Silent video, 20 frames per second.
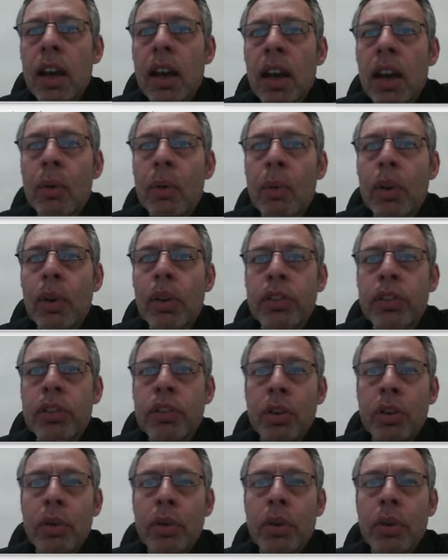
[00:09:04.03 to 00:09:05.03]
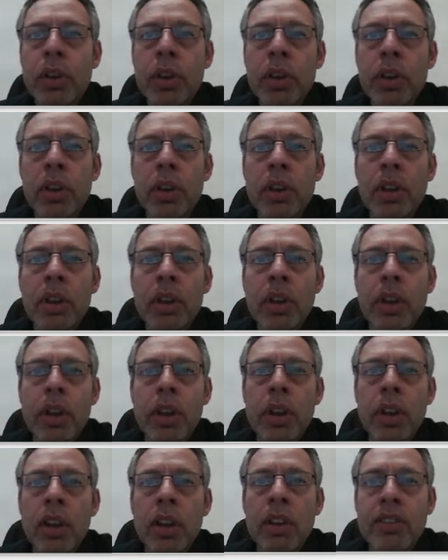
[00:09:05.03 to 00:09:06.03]
select my SONOS player.
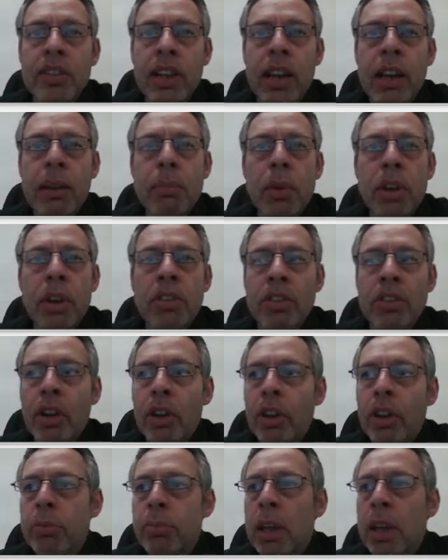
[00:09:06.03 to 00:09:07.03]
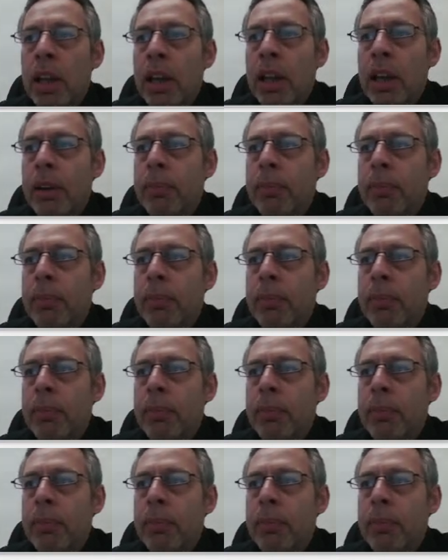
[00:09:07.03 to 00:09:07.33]
I want to play.